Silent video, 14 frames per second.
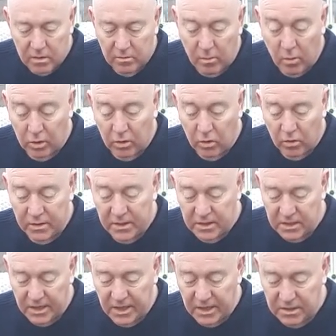We want all these
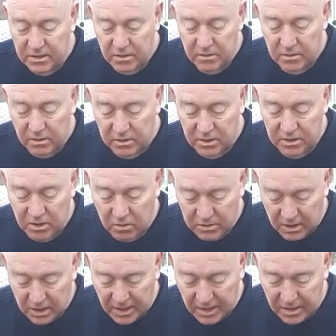seeds, because they're so
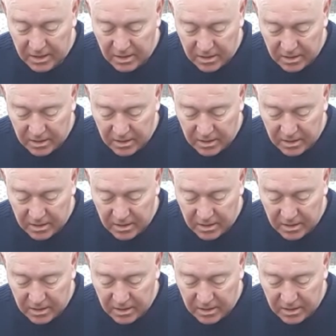tiny,